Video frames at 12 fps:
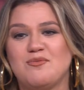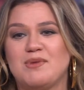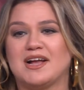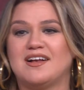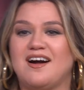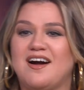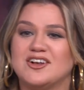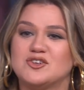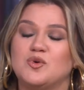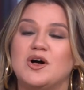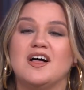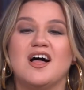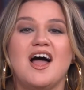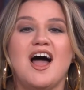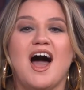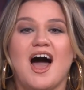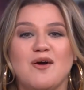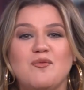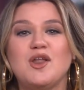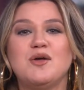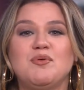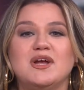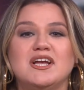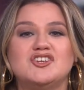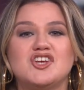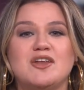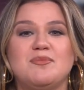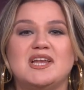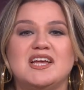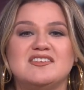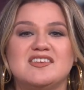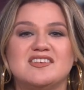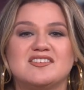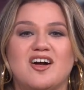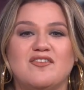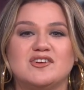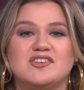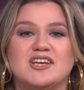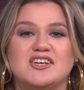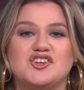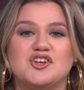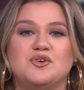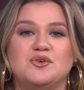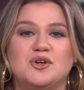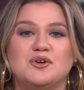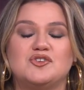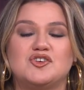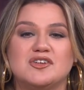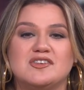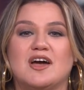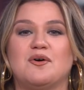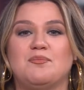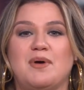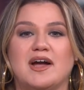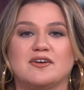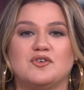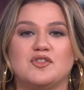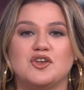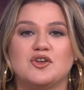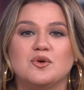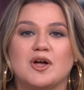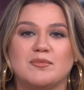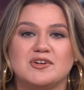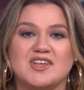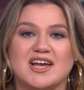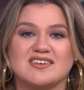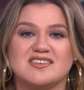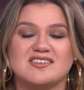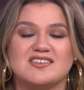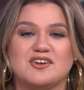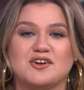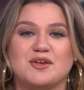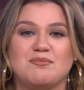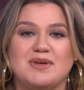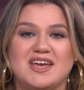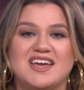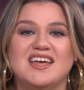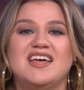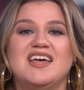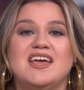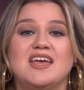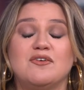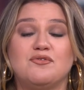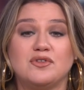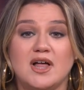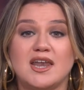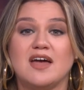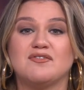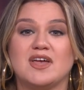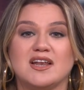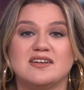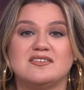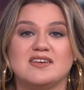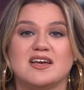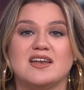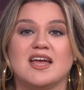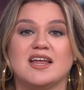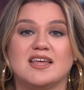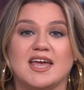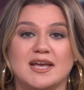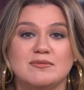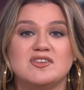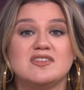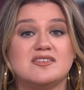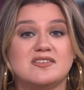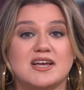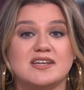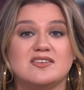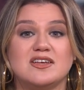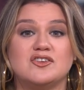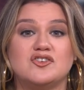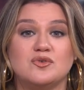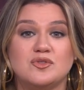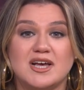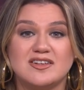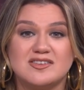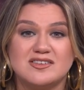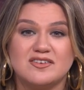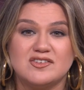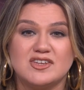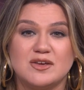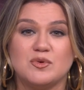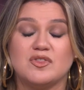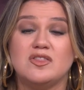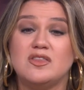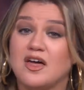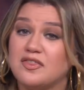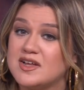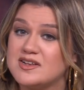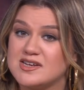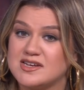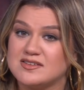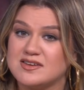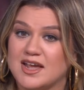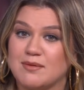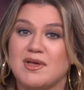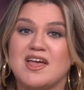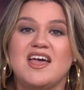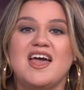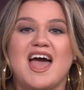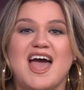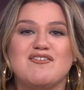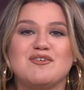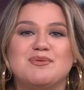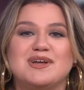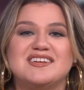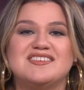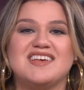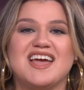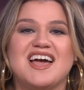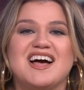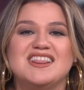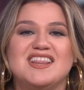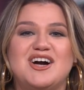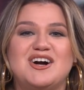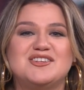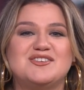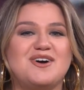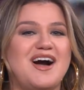Oh my gosh. Well. I want to bring a gentleman into this conversation who knows just how impactful the Newcomers Access Center can be. He fled Afghanistan and came to the States in 2017 with nothing to his name. Everybody say hello to